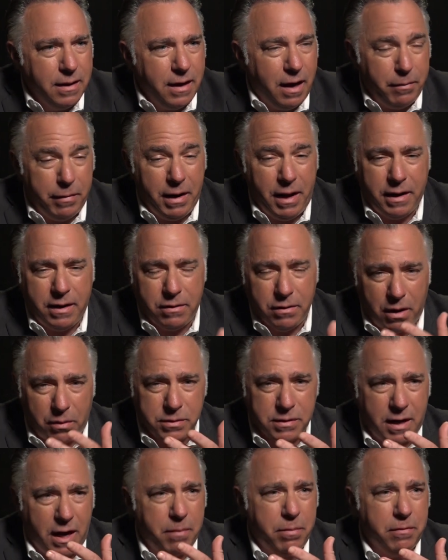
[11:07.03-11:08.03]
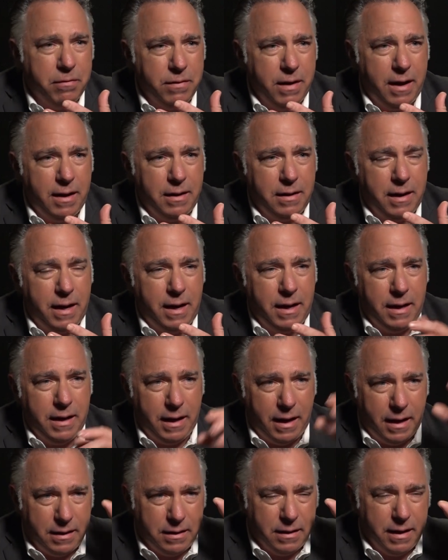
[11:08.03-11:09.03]
I mean, I was hyperventilating.
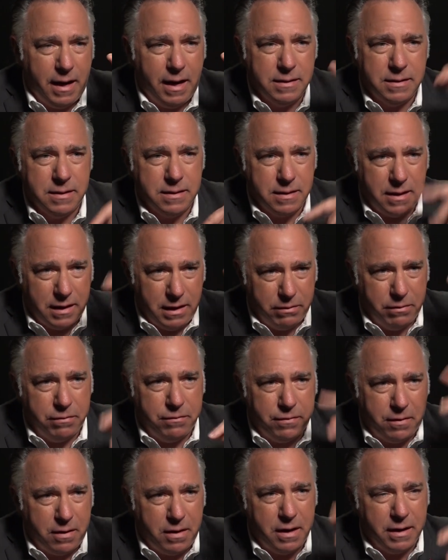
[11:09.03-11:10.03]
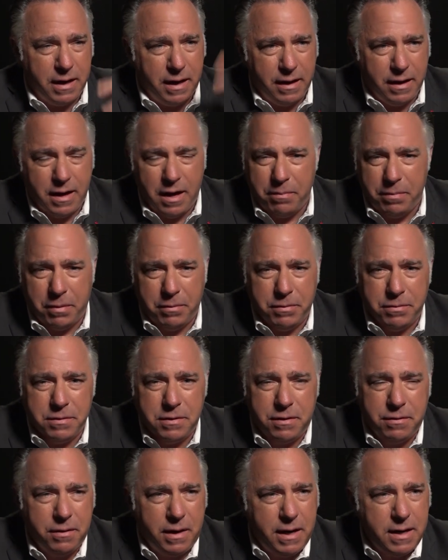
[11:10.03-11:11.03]
I had glasses on. They were fogging up, and it was
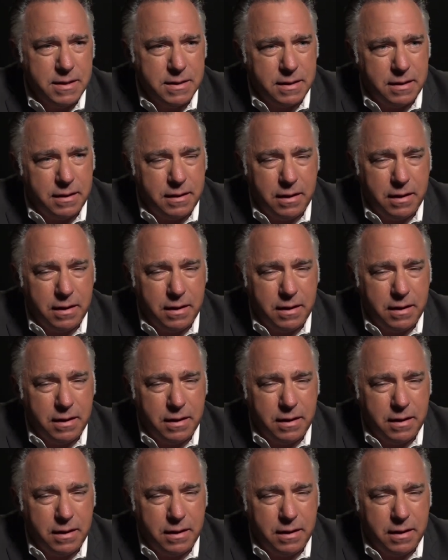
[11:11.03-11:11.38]
crazy.